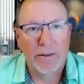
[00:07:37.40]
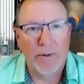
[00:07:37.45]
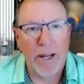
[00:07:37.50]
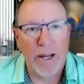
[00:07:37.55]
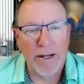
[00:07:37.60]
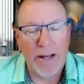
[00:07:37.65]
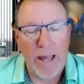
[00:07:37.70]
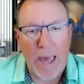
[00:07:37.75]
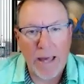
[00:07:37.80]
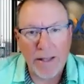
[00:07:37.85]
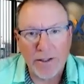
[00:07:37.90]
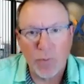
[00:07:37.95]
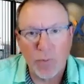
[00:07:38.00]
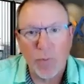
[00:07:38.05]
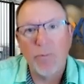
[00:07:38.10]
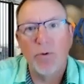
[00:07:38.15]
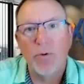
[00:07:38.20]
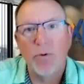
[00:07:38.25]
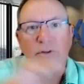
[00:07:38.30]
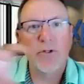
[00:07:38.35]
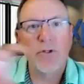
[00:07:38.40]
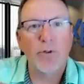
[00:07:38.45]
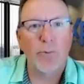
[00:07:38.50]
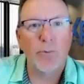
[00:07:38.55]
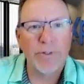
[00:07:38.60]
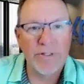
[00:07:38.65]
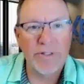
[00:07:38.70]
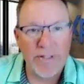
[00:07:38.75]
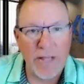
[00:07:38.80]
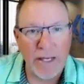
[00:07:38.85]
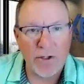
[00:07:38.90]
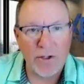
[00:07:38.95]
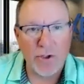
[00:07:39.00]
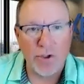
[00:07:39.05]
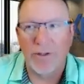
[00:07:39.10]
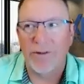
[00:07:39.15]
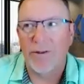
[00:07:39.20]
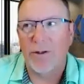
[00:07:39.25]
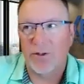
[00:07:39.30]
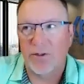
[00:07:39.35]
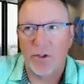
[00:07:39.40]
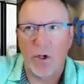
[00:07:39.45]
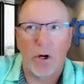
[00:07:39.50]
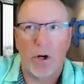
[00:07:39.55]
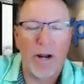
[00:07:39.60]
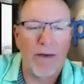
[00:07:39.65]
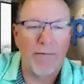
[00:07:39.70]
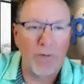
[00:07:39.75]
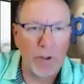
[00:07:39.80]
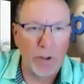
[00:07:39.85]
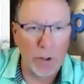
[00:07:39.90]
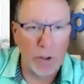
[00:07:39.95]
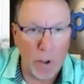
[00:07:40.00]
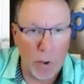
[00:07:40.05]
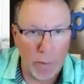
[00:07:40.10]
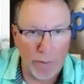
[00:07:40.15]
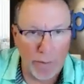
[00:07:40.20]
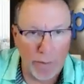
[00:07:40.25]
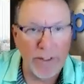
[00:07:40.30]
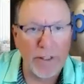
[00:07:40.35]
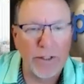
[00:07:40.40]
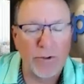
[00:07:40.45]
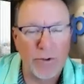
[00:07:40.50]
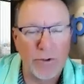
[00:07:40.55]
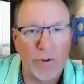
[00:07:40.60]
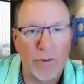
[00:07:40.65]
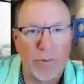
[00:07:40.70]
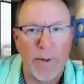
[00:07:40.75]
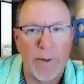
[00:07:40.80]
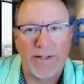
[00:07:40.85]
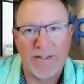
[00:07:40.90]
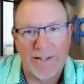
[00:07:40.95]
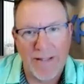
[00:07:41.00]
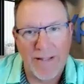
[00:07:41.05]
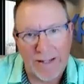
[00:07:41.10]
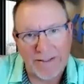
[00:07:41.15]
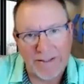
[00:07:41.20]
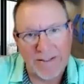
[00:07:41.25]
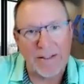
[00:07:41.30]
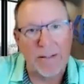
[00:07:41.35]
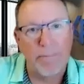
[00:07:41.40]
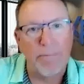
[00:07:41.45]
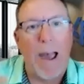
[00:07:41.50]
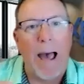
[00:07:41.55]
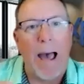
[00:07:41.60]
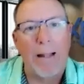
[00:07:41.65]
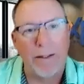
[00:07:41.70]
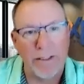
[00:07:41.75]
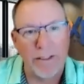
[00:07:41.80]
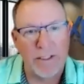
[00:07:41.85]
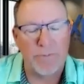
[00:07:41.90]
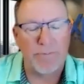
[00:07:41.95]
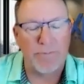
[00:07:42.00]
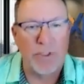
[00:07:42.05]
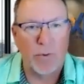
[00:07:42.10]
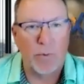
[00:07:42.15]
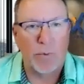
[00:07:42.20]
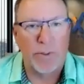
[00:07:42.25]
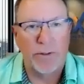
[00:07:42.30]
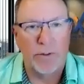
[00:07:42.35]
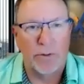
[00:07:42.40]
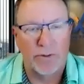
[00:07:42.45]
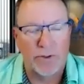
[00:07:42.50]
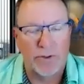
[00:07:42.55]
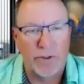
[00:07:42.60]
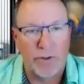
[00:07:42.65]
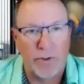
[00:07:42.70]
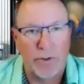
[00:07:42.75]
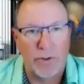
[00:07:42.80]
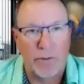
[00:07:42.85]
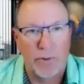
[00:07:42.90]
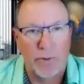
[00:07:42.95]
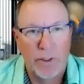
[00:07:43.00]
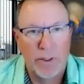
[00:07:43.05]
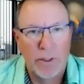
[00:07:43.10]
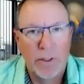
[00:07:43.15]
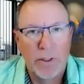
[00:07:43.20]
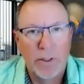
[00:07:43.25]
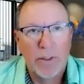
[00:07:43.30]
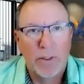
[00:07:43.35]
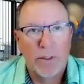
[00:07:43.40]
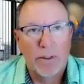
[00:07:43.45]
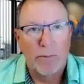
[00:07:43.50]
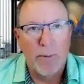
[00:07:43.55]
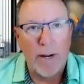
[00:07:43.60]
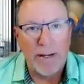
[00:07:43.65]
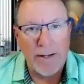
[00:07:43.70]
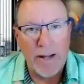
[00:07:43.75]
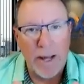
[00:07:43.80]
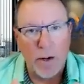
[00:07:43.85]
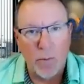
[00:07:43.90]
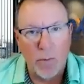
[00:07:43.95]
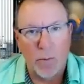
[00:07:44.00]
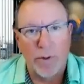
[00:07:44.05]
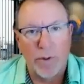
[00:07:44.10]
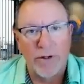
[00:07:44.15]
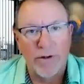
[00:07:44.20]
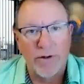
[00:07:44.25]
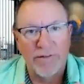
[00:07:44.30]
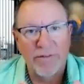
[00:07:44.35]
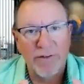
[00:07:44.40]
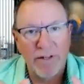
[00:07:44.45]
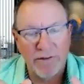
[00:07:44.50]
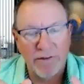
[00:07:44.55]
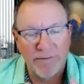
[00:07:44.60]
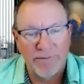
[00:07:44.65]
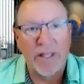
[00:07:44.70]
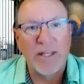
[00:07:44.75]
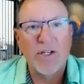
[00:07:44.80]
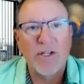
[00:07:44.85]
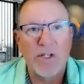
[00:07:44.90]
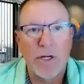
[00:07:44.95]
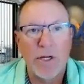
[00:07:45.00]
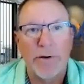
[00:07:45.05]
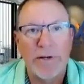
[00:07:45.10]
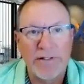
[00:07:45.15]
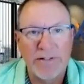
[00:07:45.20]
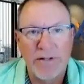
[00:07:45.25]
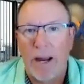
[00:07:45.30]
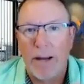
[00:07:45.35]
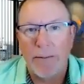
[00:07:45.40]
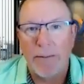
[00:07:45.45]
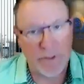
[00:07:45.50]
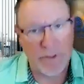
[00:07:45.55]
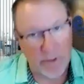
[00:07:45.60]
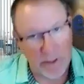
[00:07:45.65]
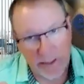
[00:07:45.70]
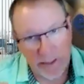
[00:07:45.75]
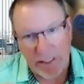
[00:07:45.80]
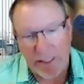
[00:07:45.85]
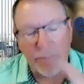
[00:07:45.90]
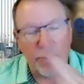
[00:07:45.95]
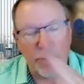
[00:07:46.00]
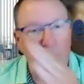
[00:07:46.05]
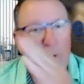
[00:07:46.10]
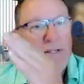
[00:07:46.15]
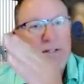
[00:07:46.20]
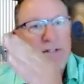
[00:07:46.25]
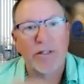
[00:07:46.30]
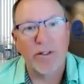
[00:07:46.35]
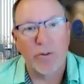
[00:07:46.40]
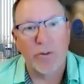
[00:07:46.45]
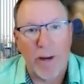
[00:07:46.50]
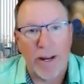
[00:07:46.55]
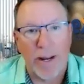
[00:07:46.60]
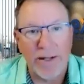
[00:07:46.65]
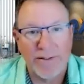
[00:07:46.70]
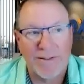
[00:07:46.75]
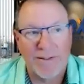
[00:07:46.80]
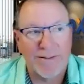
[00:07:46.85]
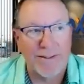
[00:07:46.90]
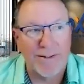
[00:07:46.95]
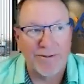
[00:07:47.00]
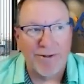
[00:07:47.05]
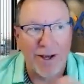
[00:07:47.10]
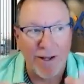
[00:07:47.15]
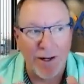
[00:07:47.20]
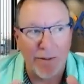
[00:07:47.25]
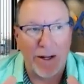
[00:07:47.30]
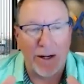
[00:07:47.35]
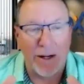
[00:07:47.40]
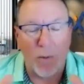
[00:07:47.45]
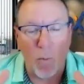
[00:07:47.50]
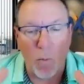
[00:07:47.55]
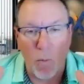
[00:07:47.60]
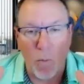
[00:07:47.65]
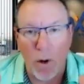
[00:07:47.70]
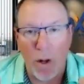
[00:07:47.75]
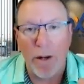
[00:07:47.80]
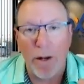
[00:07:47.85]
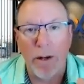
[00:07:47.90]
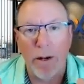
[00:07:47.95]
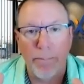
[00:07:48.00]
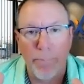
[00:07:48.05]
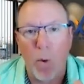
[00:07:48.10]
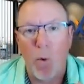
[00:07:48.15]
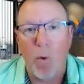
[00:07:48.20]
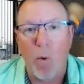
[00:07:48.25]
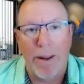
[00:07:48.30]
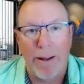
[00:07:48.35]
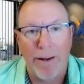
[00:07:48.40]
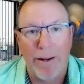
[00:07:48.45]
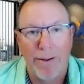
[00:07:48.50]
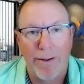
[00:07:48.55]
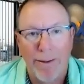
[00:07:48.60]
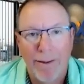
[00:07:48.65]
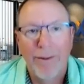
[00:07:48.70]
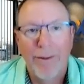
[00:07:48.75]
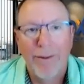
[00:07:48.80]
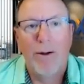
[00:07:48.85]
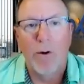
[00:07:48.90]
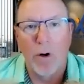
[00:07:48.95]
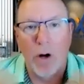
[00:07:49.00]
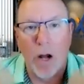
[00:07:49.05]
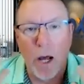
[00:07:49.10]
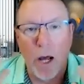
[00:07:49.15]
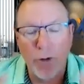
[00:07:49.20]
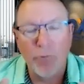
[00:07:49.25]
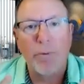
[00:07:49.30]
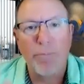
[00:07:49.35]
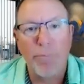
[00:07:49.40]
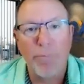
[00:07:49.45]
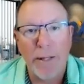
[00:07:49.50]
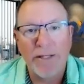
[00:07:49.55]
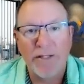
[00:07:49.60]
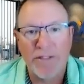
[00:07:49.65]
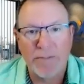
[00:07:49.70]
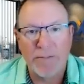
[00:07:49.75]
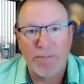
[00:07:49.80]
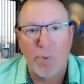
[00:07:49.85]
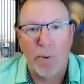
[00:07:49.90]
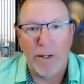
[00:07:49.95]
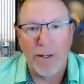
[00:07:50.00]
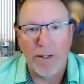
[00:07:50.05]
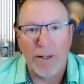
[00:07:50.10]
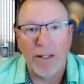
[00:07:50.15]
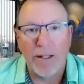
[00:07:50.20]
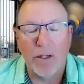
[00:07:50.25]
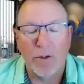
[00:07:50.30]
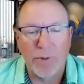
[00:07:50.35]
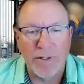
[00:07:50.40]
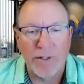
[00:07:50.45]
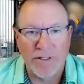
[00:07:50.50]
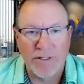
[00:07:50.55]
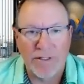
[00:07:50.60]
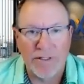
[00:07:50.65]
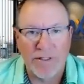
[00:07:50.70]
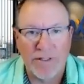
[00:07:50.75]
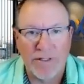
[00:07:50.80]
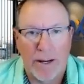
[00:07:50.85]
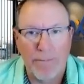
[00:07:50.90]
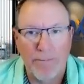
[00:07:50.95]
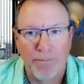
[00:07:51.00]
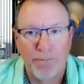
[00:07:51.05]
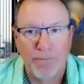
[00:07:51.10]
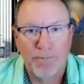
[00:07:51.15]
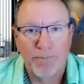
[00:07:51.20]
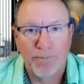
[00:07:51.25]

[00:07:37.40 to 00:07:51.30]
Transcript: right? As we move into recession, they'll start having to lower the interest rates. That's the balance between those two. Right now, we're in inflationary times. They're going to keep raising the rates. They're talking about a 1 point or 100 basis point increase this time.